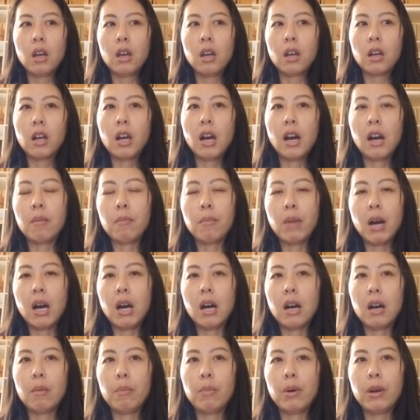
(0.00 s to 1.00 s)
come
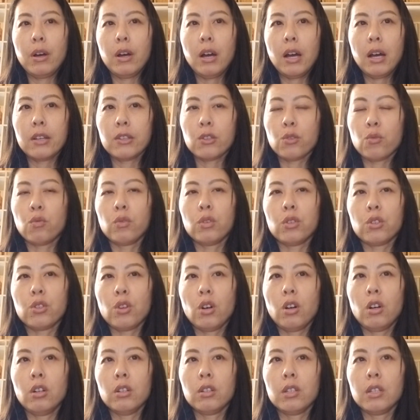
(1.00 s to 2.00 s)
up as a
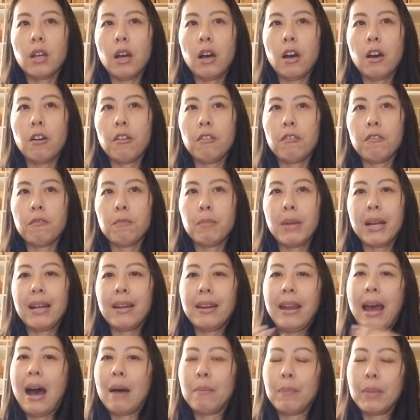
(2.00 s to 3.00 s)
result of my
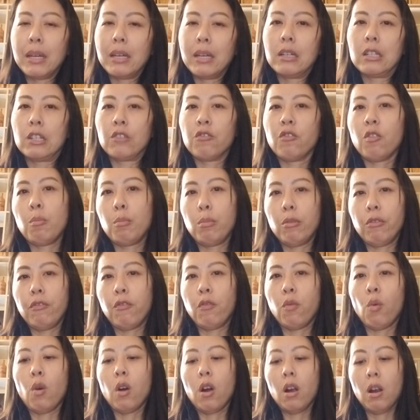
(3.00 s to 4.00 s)
unhappiness from
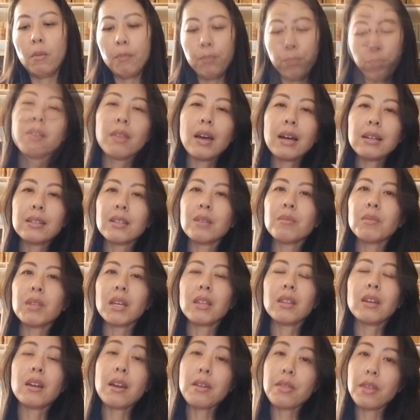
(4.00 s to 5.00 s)
before. That's something
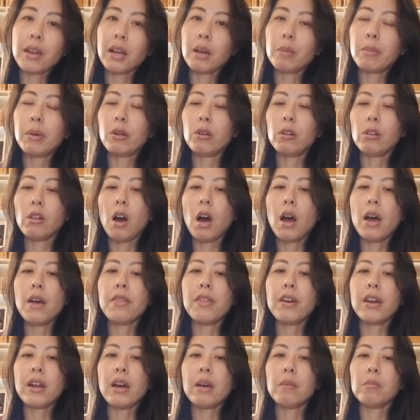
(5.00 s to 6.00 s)
that I think about a lot,
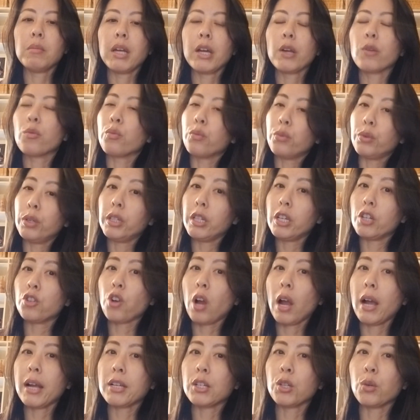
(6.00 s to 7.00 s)
that I'm like really
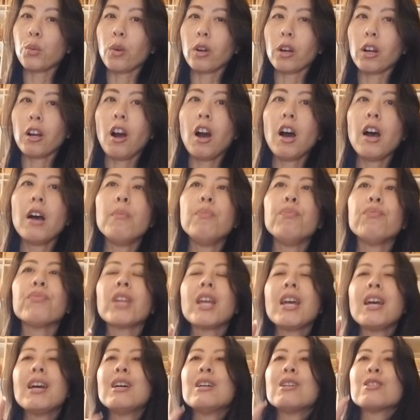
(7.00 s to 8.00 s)
trying to work on.
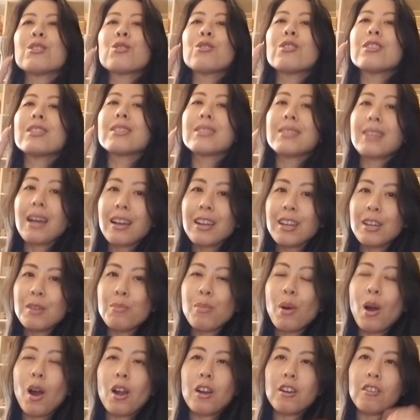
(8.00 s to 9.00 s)
So the second
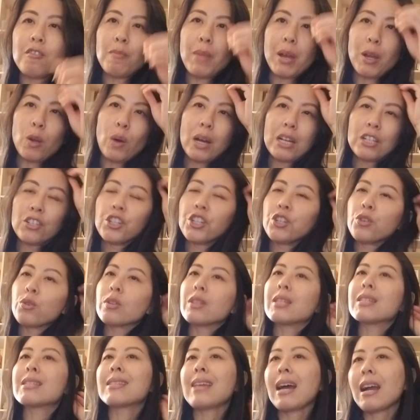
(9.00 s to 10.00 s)
part of my question, or
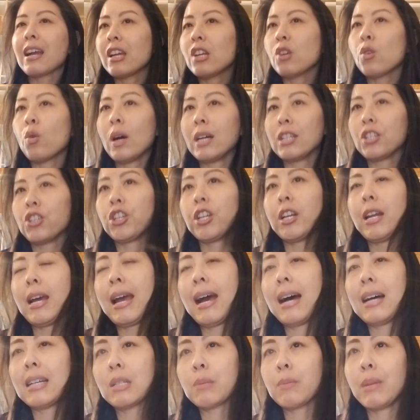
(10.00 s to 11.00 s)
the second question I
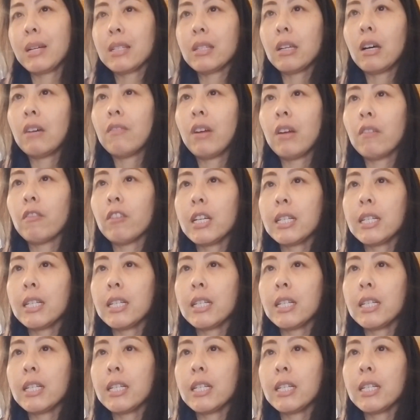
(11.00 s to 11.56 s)
ask myself every